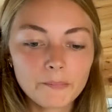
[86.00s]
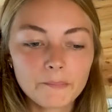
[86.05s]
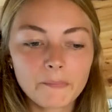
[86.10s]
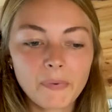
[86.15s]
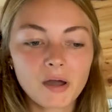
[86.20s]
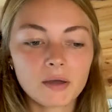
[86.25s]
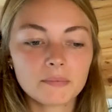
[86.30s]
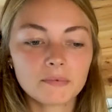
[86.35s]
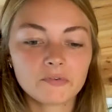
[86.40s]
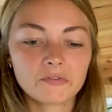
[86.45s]

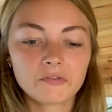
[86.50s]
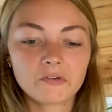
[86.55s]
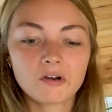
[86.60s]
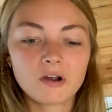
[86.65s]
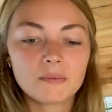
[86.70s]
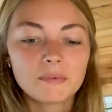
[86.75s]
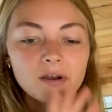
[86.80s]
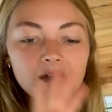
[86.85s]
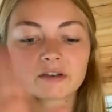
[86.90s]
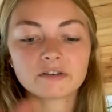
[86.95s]
But before
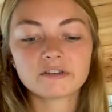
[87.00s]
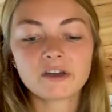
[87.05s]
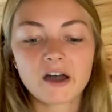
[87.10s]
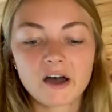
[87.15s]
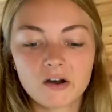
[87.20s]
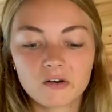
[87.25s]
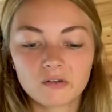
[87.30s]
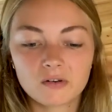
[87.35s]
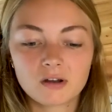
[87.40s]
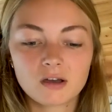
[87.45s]
I break it
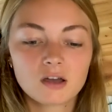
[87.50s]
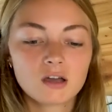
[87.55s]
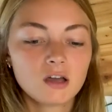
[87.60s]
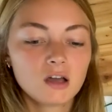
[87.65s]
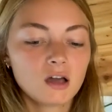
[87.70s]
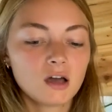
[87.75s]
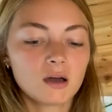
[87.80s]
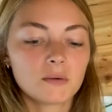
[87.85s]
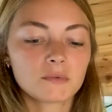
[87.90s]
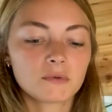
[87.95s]
down,
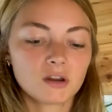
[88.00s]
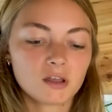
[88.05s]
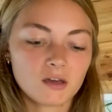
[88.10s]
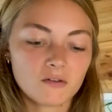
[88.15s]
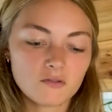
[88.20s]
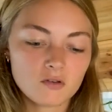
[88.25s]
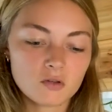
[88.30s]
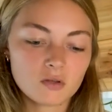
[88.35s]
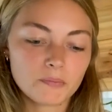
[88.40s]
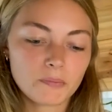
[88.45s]
I'm gonna
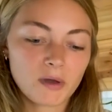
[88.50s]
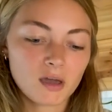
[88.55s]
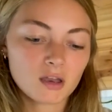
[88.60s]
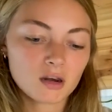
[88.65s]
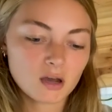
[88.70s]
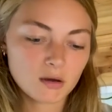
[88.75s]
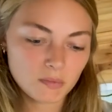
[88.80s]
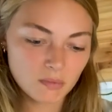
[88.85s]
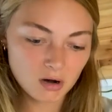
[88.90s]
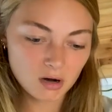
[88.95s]
give you the big
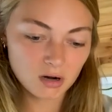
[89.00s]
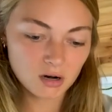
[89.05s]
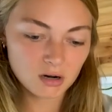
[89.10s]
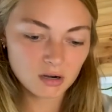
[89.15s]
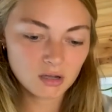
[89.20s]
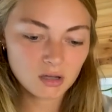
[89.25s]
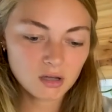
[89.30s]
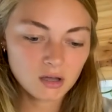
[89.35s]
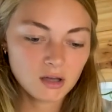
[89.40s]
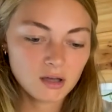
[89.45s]

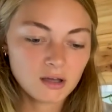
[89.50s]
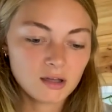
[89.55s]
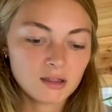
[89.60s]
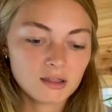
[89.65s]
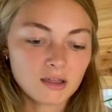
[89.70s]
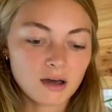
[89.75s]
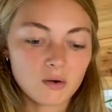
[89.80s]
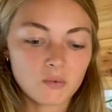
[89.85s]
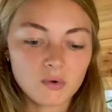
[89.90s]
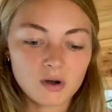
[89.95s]
number
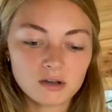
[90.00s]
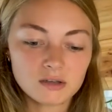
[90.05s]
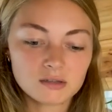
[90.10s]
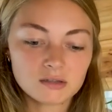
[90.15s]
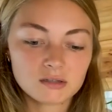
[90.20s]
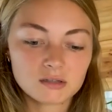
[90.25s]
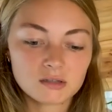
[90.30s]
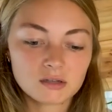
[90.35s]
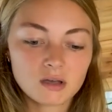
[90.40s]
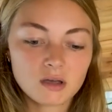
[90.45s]
that
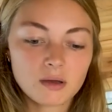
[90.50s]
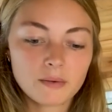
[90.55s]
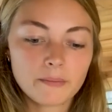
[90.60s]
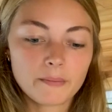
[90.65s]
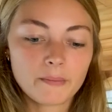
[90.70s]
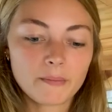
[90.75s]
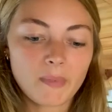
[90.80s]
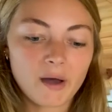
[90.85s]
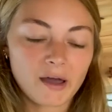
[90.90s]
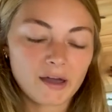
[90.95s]
was
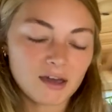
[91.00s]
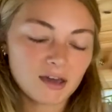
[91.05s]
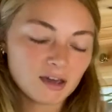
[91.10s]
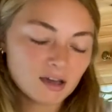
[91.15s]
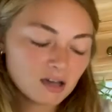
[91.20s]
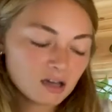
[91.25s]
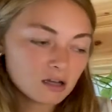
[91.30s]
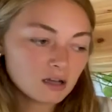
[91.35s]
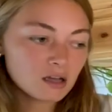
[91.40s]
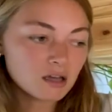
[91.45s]
the
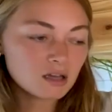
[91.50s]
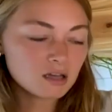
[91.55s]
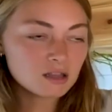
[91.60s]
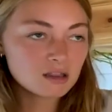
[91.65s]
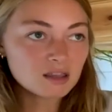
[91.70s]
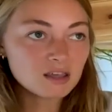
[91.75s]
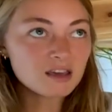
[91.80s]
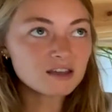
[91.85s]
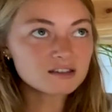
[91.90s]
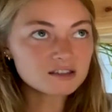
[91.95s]

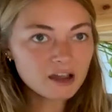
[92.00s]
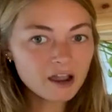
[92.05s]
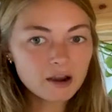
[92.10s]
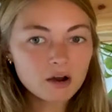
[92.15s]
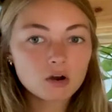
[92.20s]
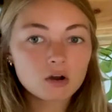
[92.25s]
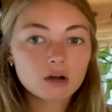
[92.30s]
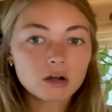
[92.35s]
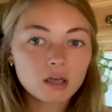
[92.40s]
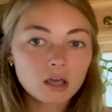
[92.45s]

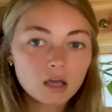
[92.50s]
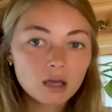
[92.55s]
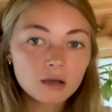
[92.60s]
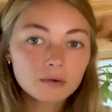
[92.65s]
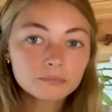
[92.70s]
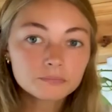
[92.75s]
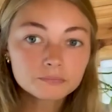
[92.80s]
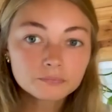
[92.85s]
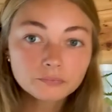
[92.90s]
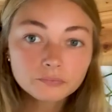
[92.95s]

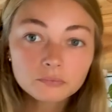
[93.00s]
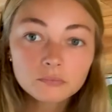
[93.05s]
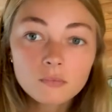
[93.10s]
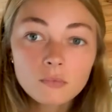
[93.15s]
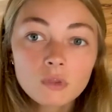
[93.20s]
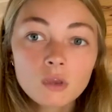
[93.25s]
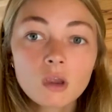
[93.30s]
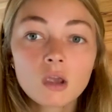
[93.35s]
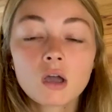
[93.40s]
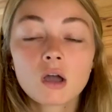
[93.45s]
entirety
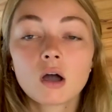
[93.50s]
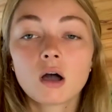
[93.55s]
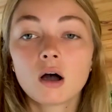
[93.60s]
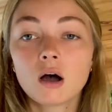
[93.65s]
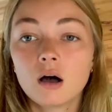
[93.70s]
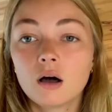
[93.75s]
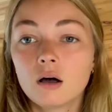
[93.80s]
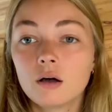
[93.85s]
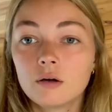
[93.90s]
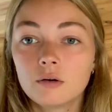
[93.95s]

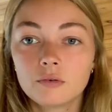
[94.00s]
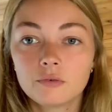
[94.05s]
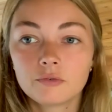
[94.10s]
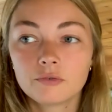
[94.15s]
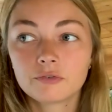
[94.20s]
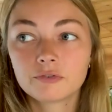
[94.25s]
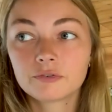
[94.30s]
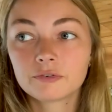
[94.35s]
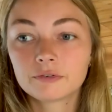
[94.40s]
of